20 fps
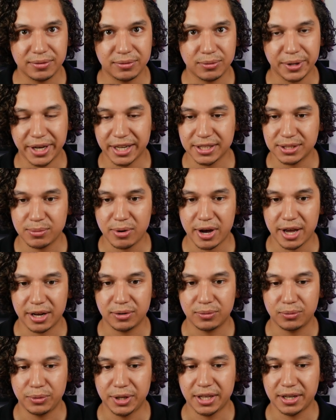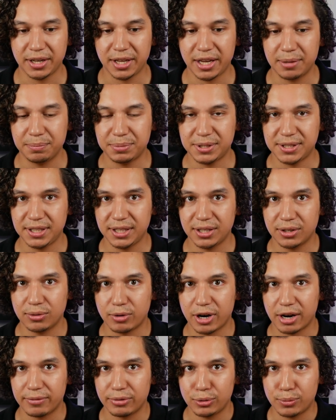Well, guess what? We can Imp Seal
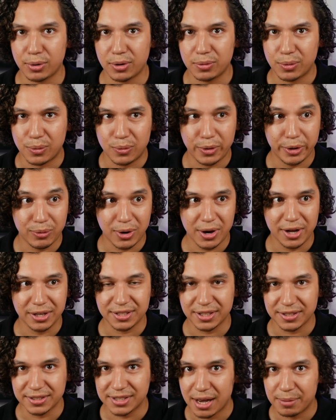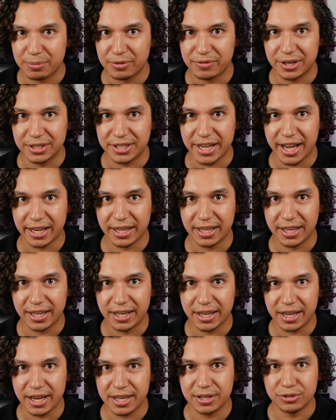whatever we want to the top of our deck
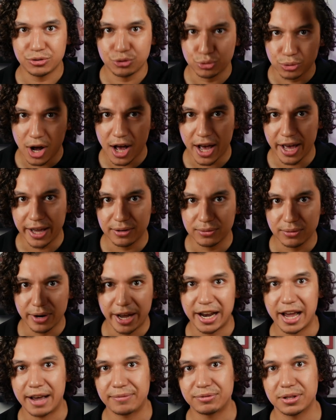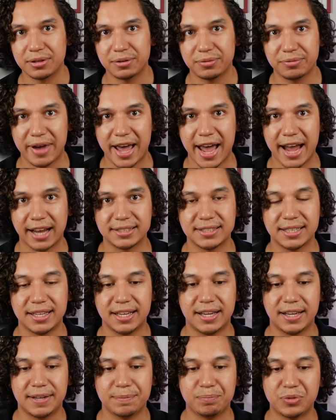and then draw it right after the fact.
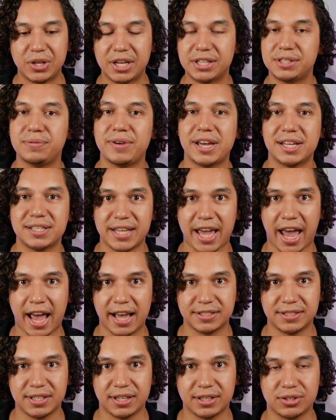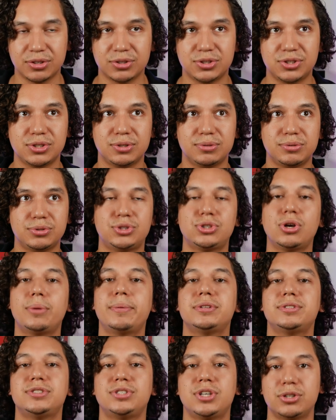It's fantastic. There's so
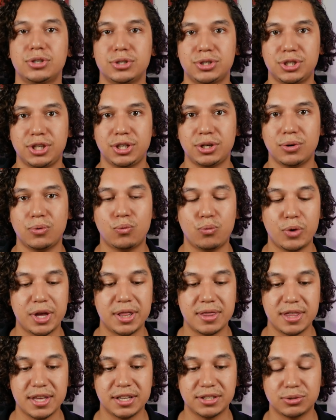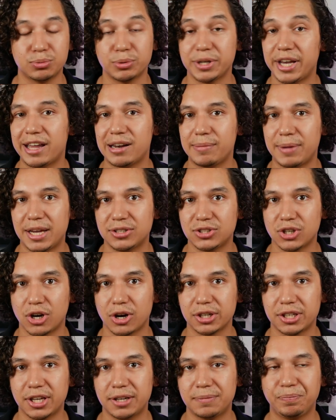much synergy with this reanimate
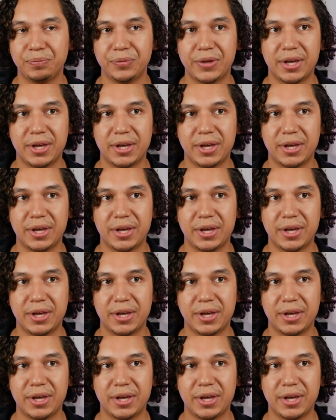target.